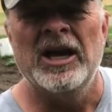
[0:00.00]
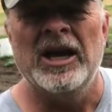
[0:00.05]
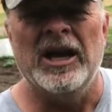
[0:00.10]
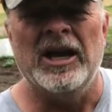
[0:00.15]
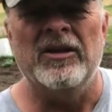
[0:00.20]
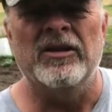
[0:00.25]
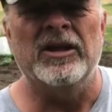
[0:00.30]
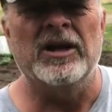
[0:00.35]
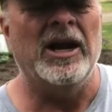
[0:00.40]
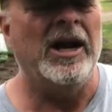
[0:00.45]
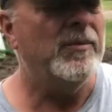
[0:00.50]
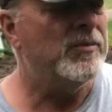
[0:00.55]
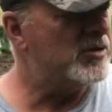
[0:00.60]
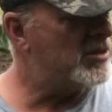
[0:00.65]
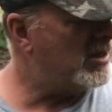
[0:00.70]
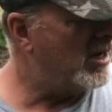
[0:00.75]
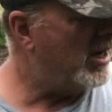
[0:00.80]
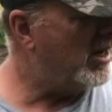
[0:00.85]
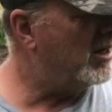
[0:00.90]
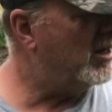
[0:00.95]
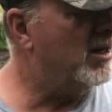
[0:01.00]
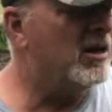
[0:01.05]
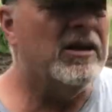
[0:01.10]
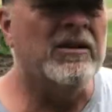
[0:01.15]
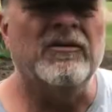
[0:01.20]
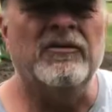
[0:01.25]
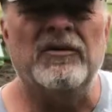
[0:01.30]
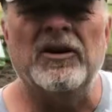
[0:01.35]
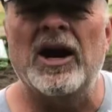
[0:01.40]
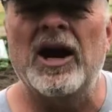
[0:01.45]
And then I'm standing
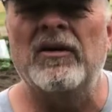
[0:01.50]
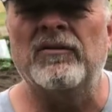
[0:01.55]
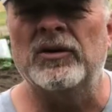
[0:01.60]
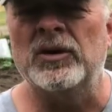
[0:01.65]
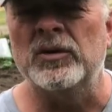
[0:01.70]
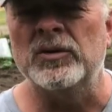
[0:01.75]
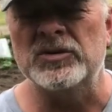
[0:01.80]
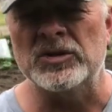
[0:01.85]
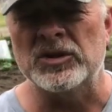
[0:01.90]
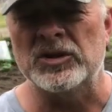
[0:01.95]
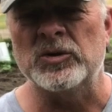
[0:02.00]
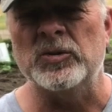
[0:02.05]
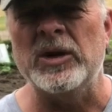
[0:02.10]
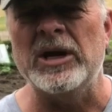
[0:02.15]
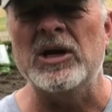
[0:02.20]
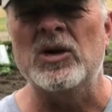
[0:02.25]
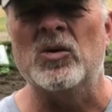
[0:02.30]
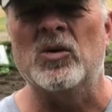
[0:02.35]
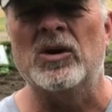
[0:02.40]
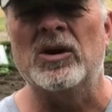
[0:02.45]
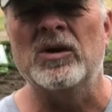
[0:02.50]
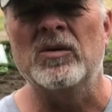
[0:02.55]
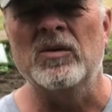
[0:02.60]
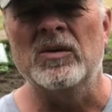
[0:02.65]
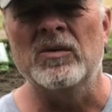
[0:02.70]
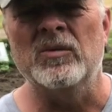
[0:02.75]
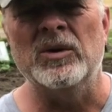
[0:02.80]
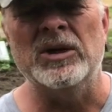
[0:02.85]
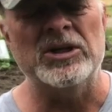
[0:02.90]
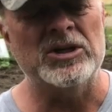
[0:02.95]
in 5 rows of sweet corn,
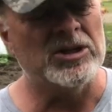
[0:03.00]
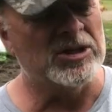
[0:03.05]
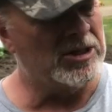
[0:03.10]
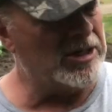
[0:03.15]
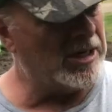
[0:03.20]
which